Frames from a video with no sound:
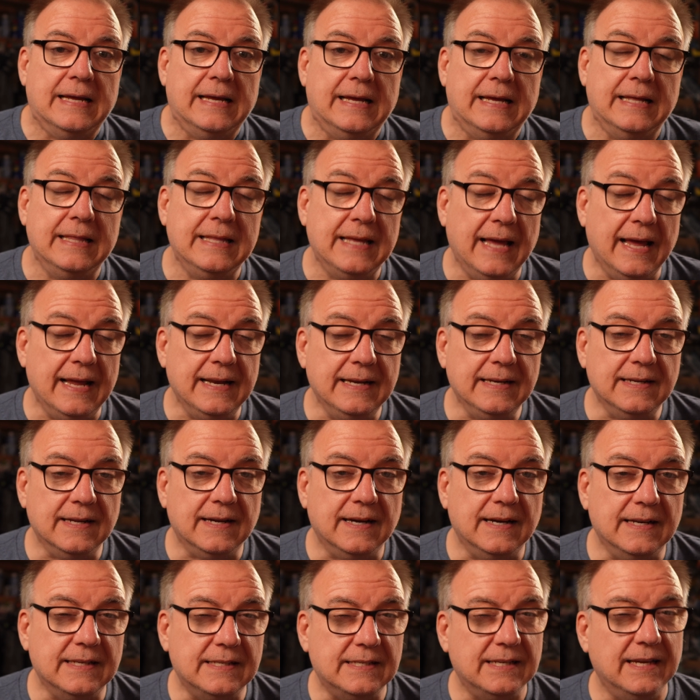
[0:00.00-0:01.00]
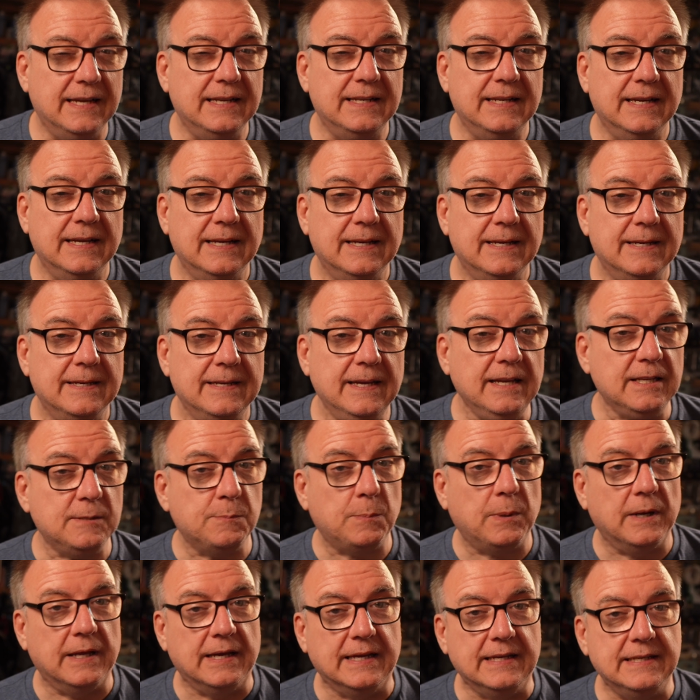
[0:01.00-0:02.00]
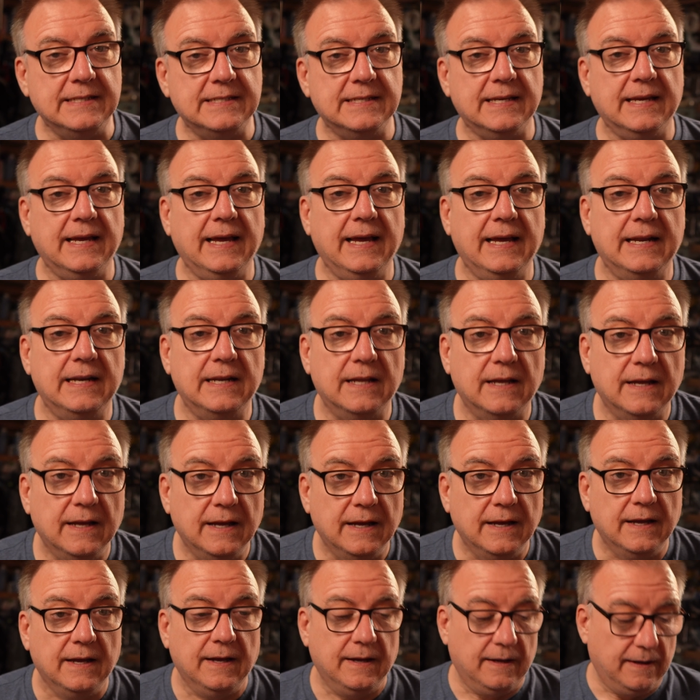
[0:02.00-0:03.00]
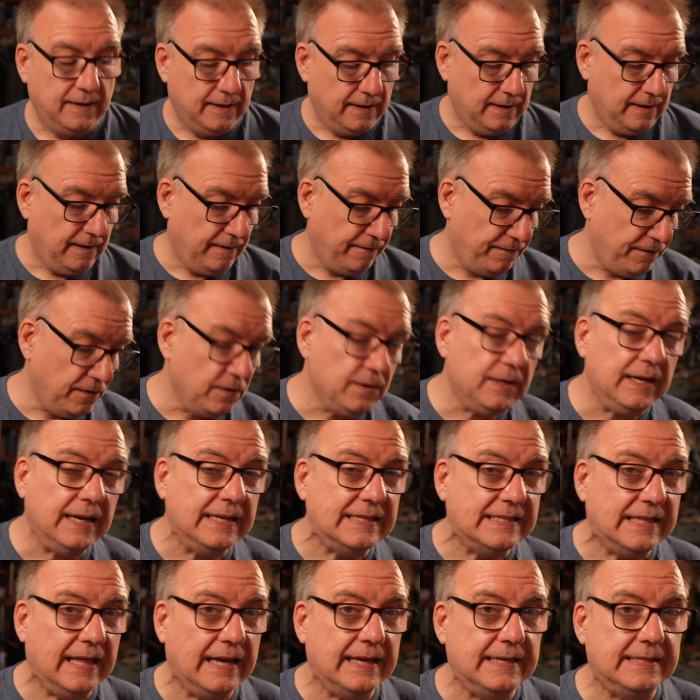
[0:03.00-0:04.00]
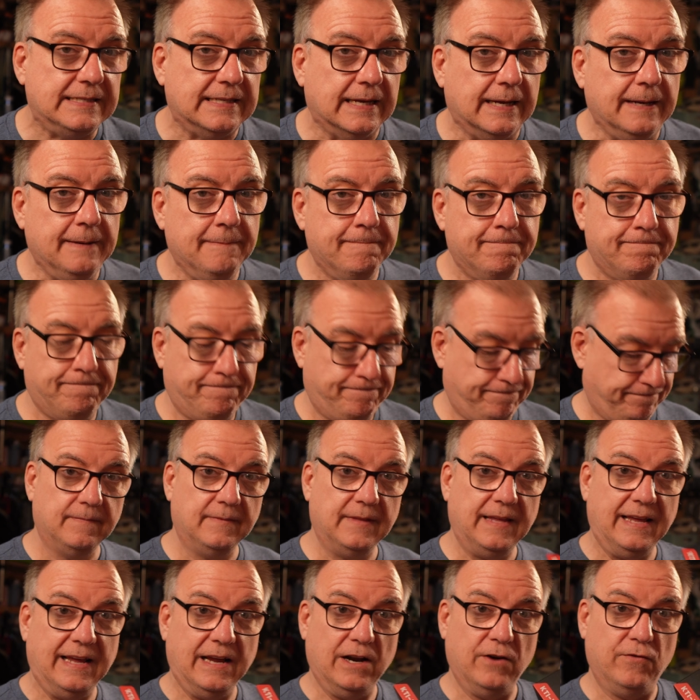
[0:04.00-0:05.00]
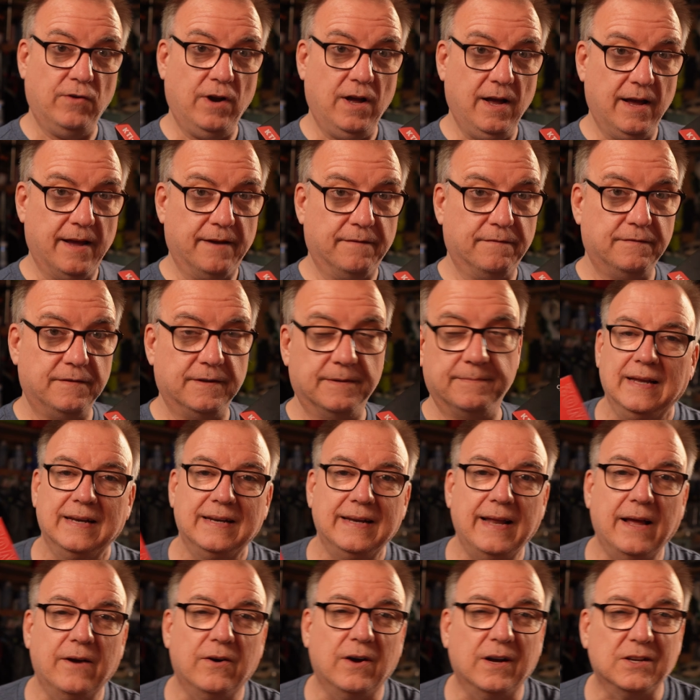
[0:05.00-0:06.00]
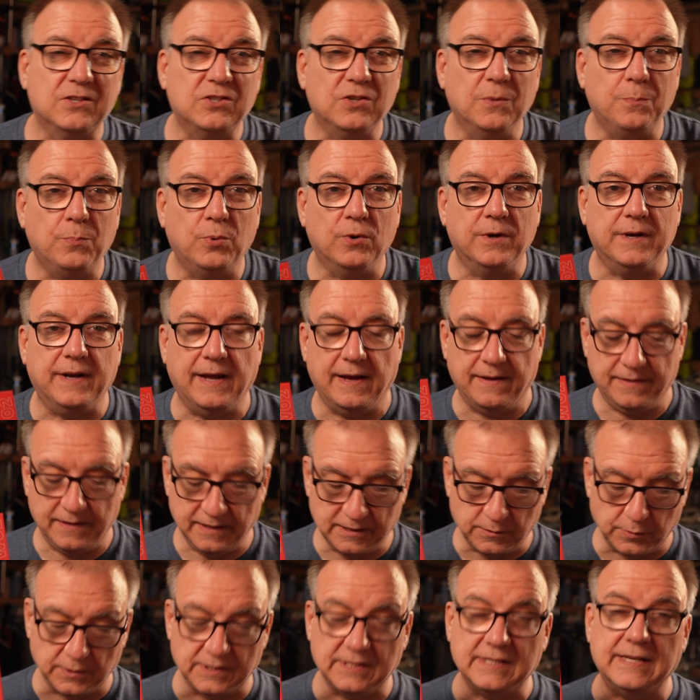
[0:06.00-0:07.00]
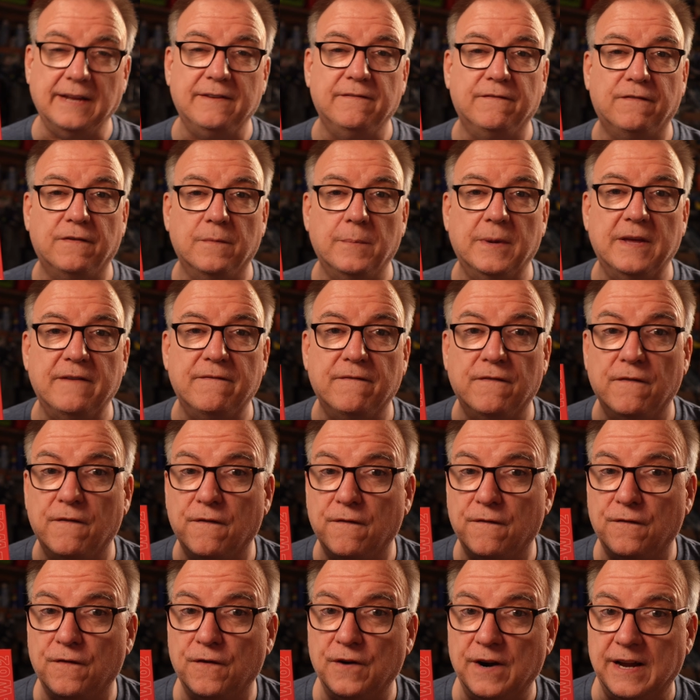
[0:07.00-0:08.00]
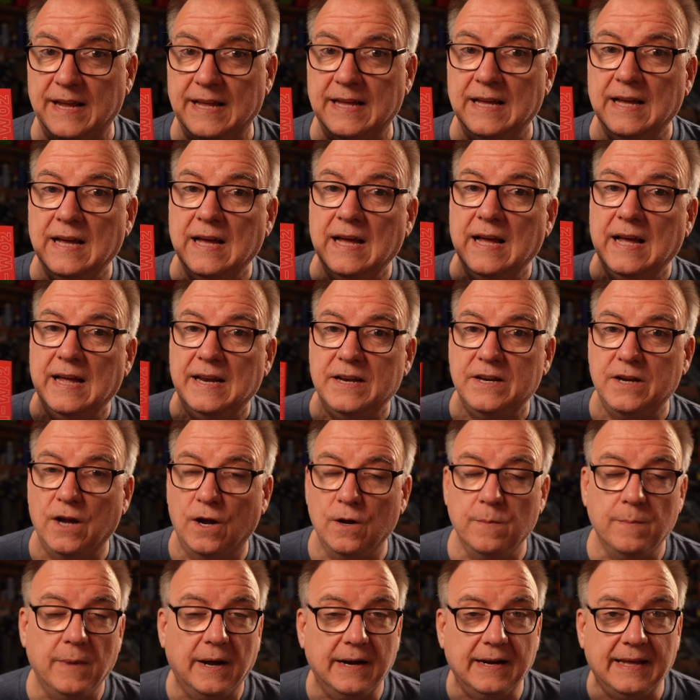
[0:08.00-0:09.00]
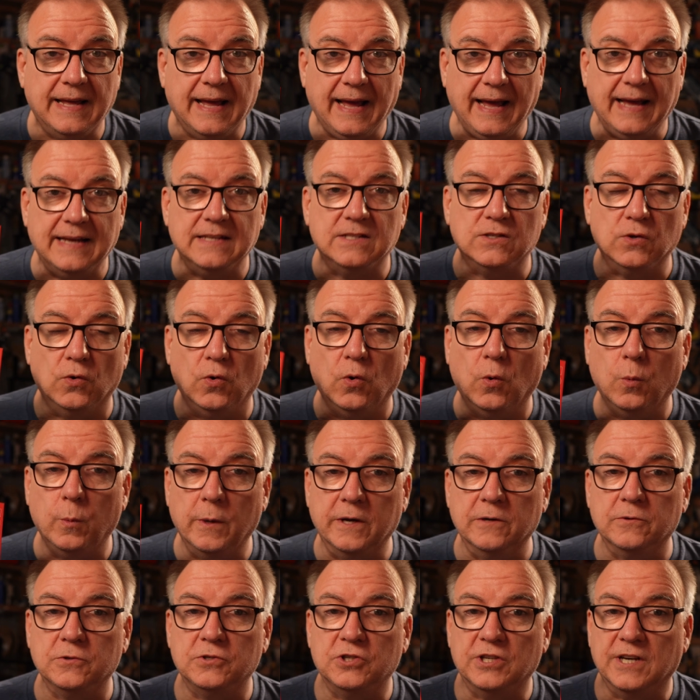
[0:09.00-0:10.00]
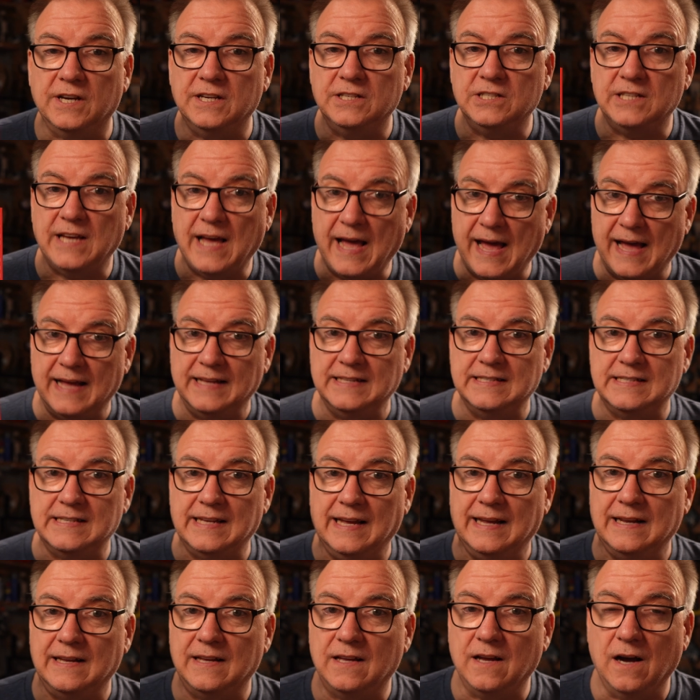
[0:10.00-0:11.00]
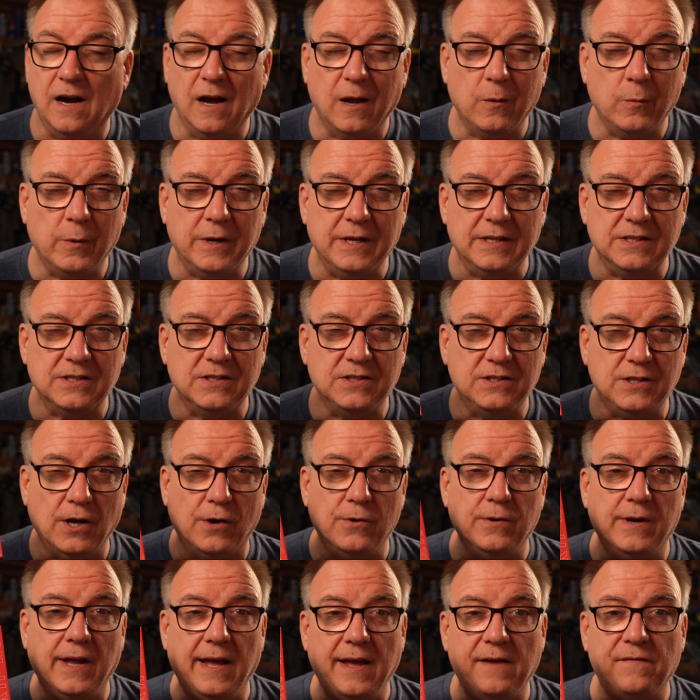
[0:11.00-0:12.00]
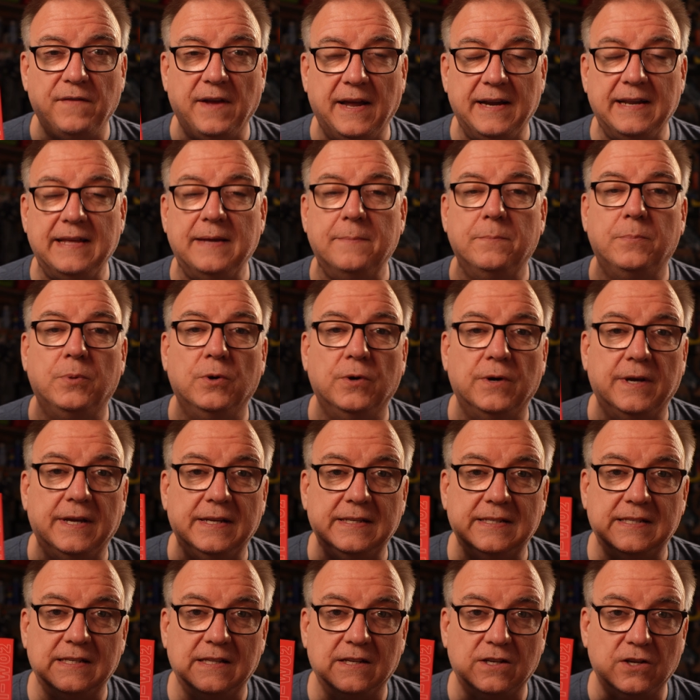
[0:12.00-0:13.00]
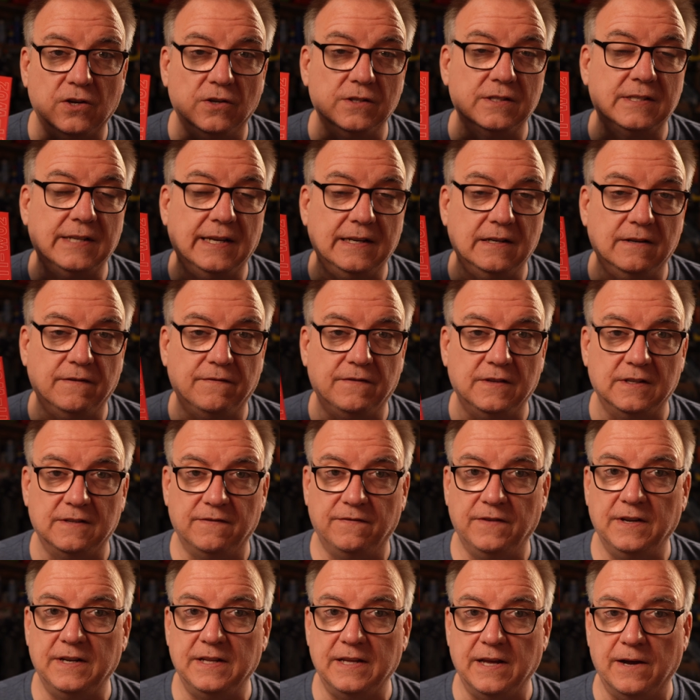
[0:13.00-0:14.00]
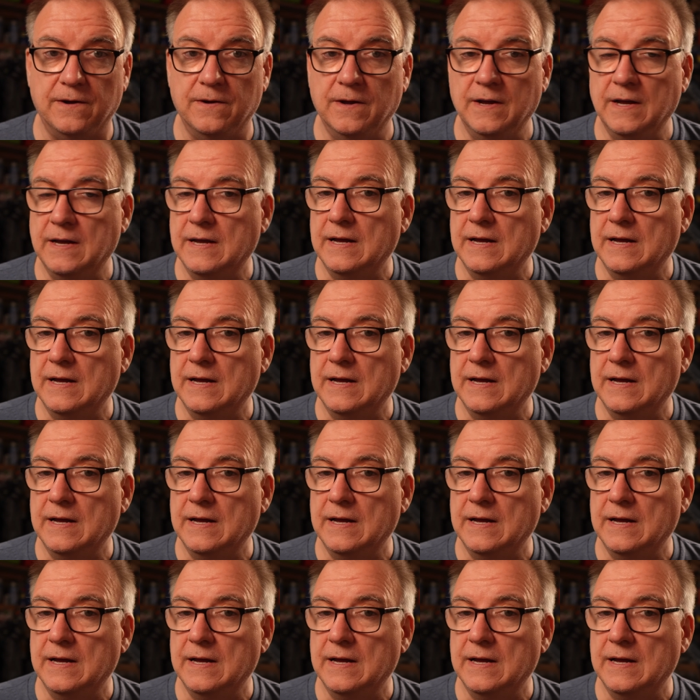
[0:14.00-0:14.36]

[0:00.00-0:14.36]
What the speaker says: In the end, I said, yes please, and a few days later, it arrived. Now, I should point out this was sent for me for free. No money has or will change hands, and Kaiweets don't have any input into the content of this video.